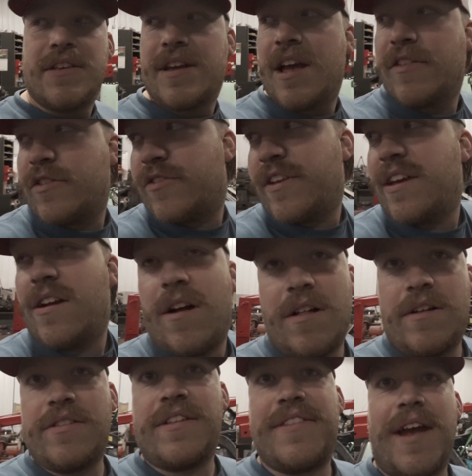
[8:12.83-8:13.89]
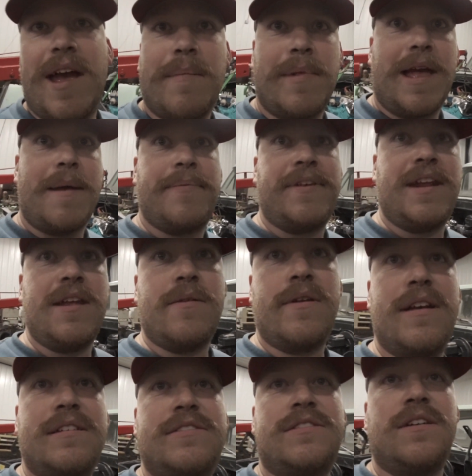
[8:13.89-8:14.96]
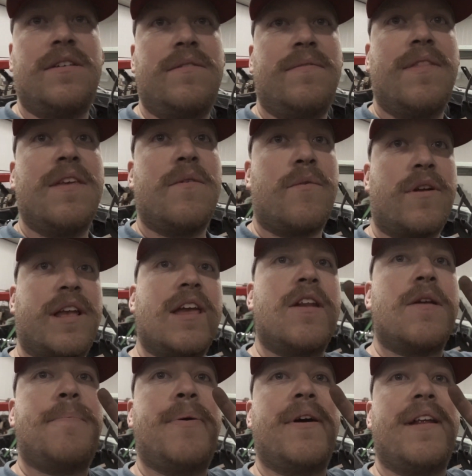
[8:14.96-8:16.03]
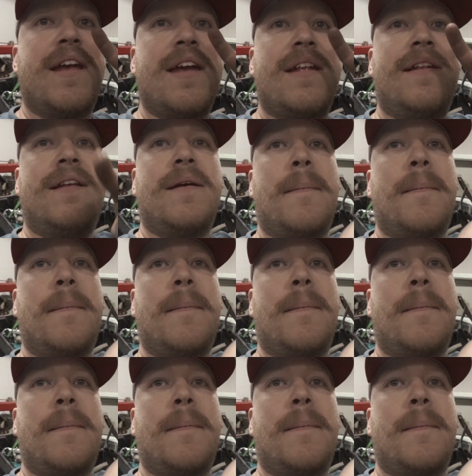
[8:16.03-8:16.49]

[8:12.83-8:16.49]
you guys will see it all on the time lapse anyway. So we're getting her put in.